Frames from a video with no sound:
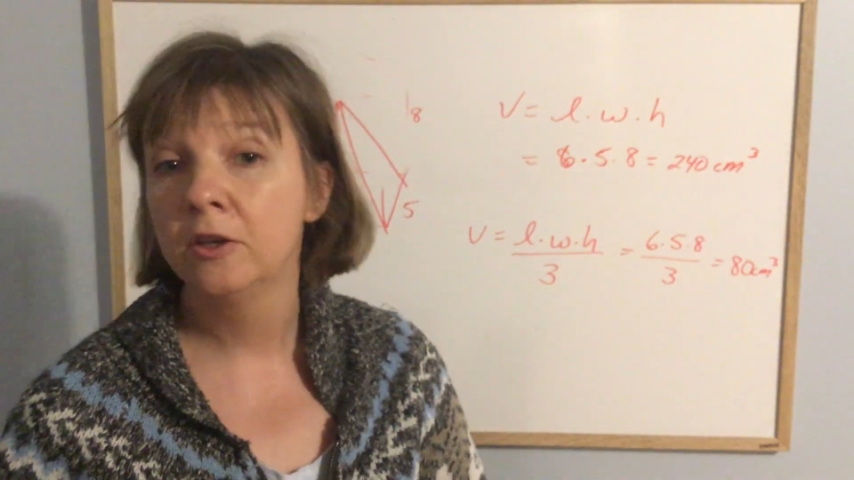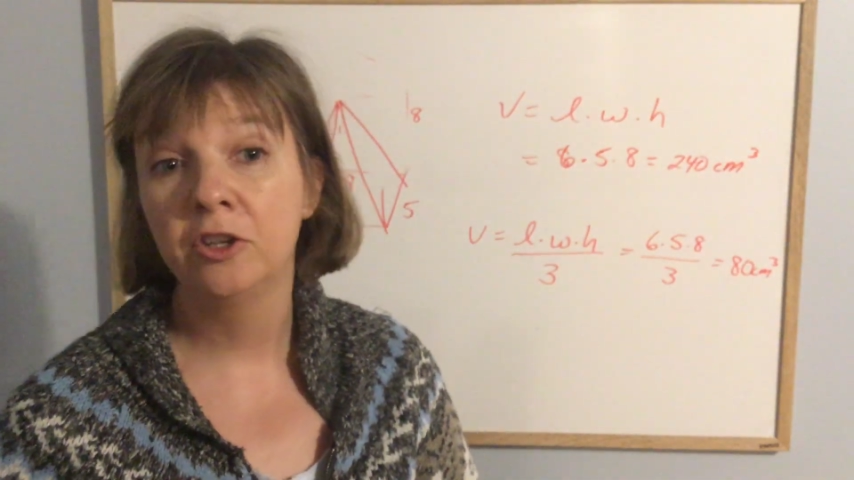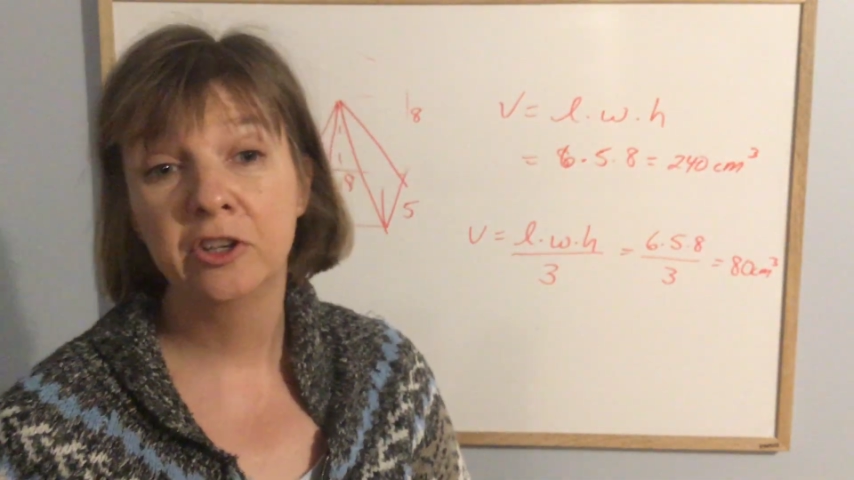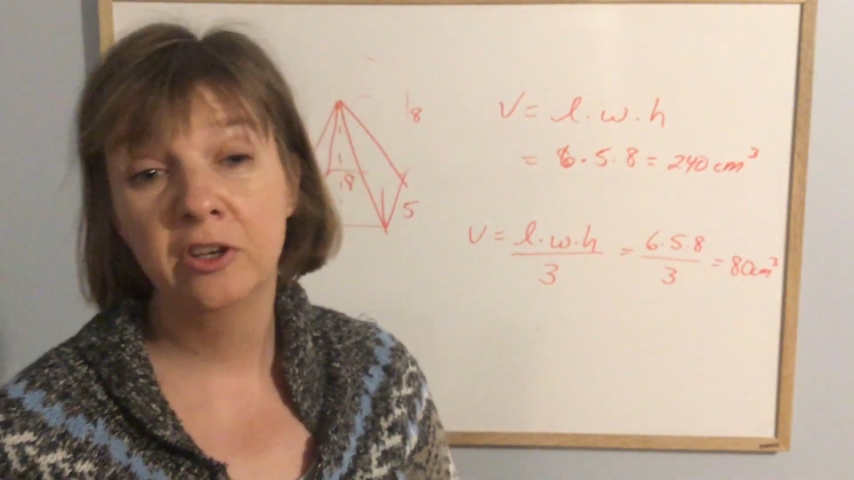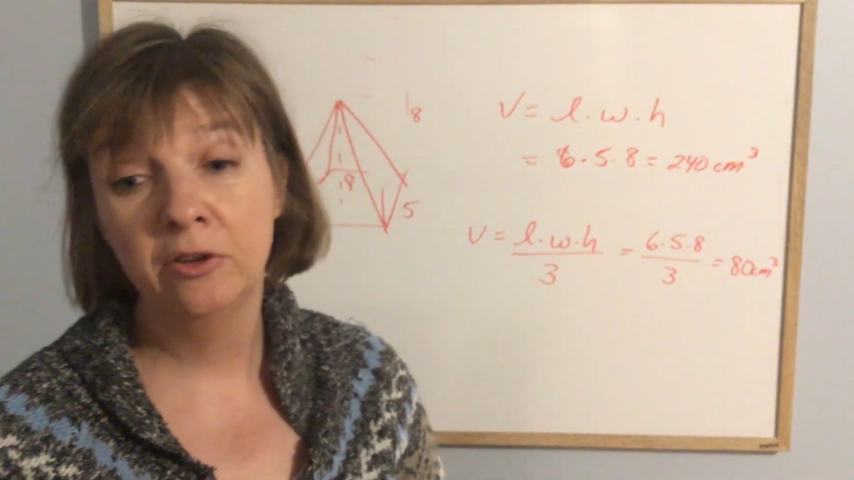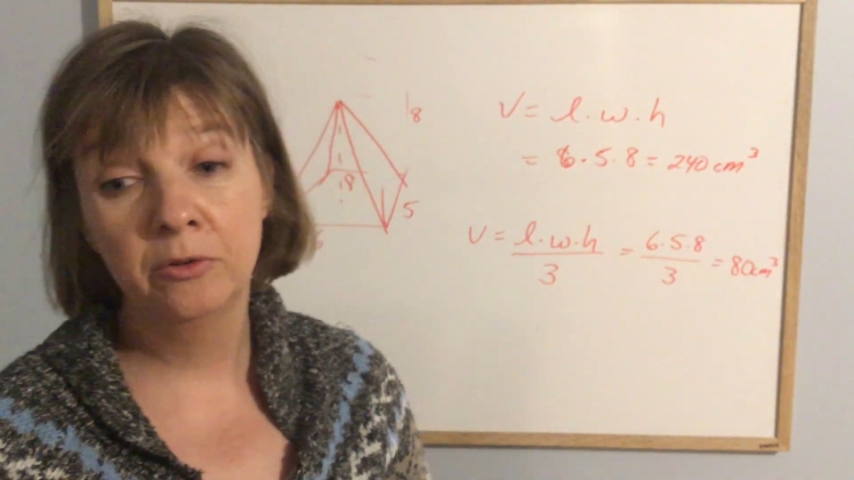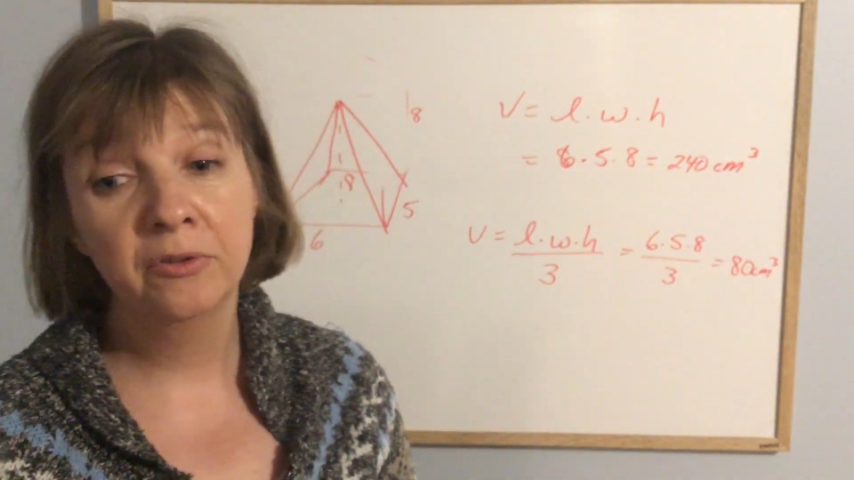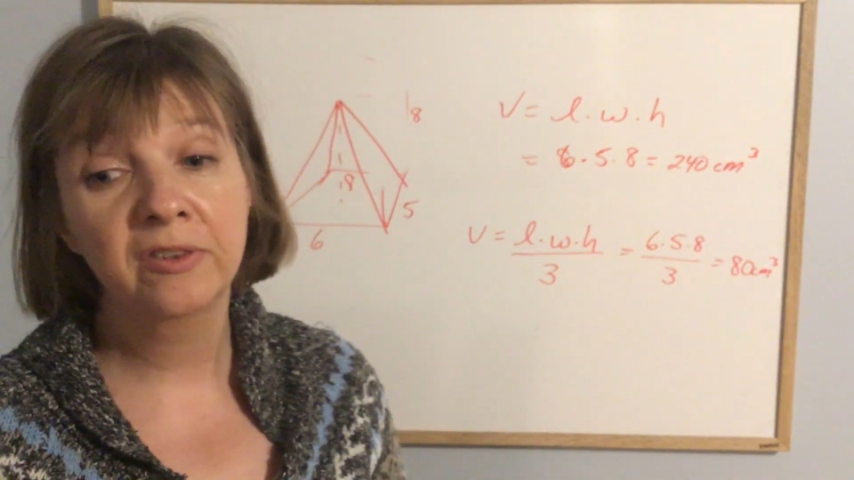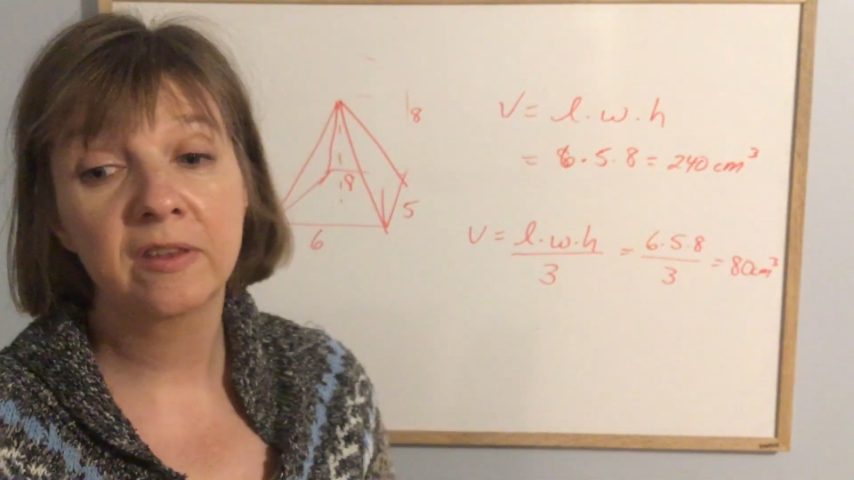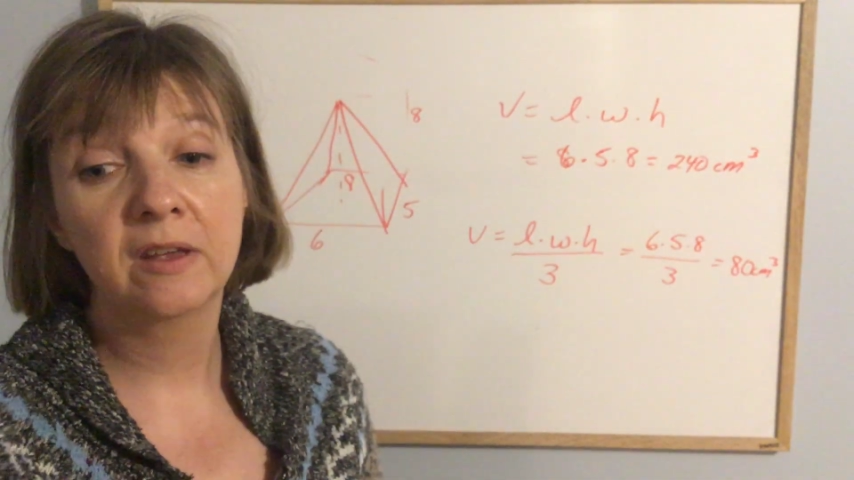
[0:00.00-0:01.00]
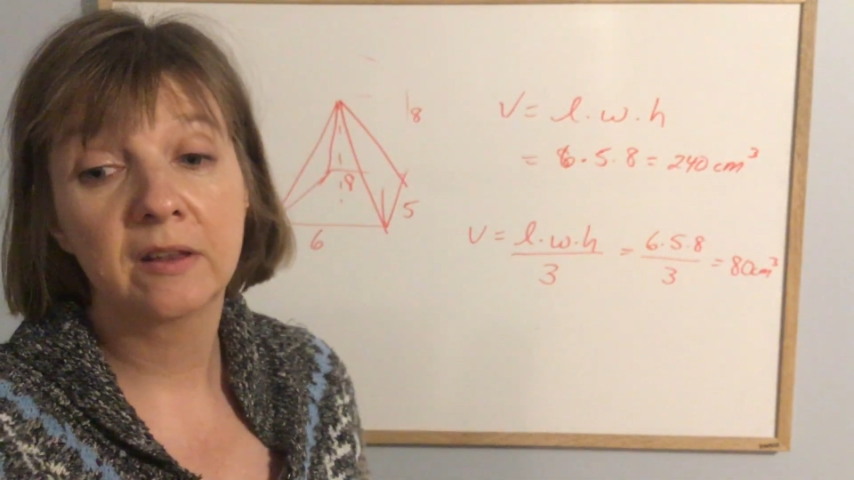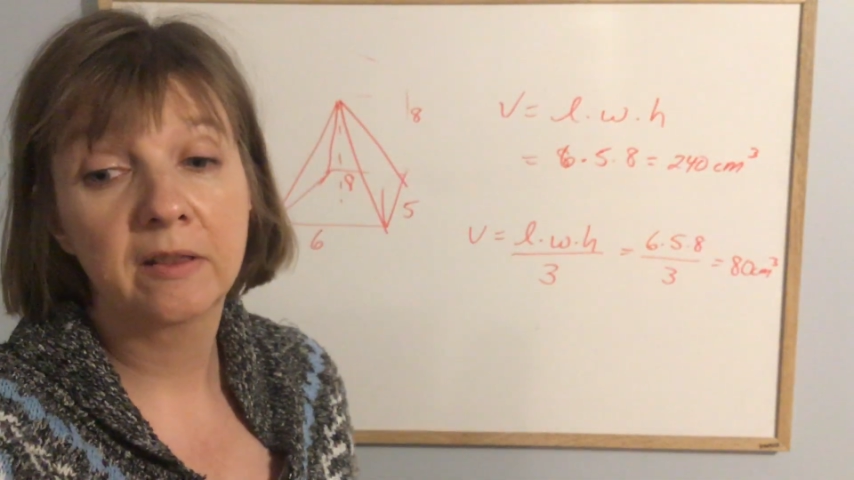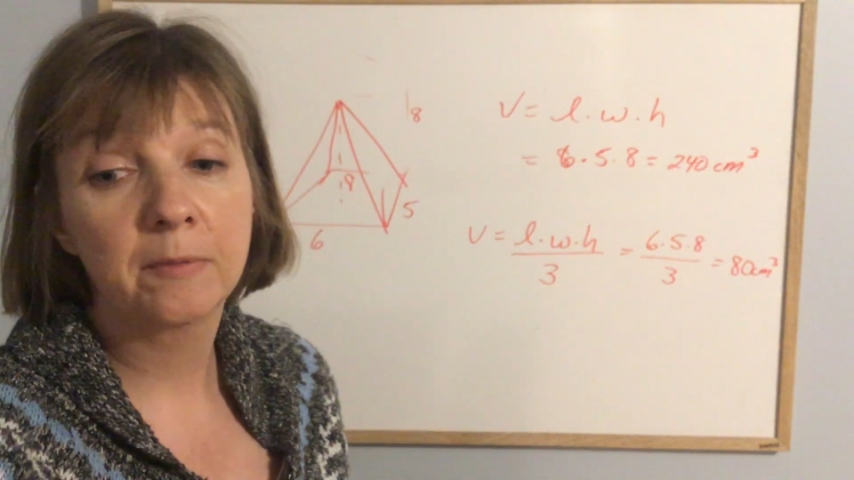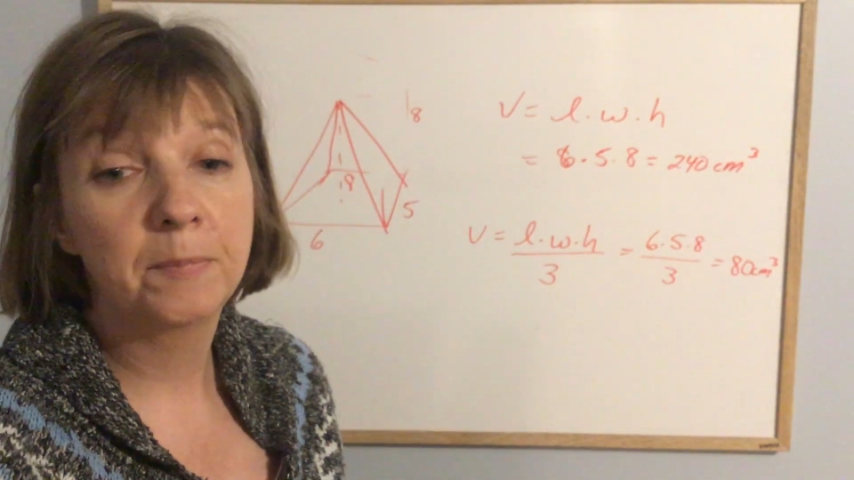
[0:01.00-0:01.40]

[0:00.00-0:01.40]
Good news, it's